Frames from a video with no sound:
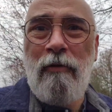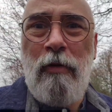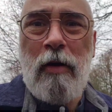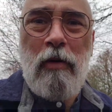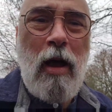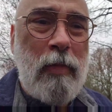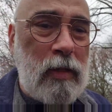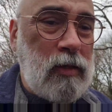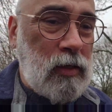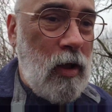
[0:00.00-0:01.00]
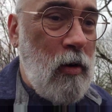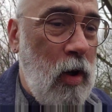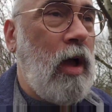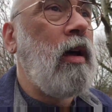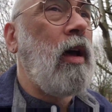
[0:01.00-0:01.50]
Red Robin. So
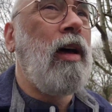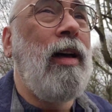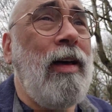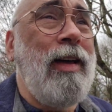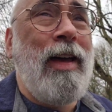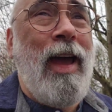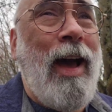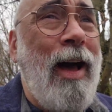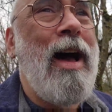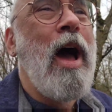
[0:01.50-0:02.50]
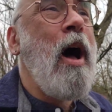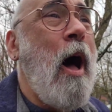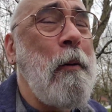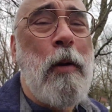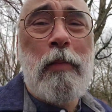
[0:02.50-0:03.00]
yeah,
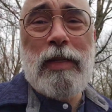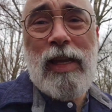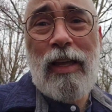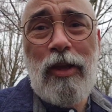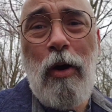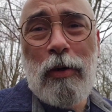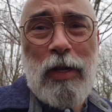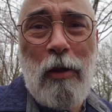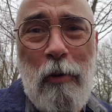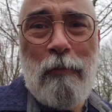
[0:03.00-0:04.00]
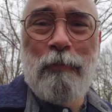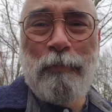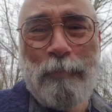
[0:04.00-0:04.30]
I'll probably see you at the hotel room.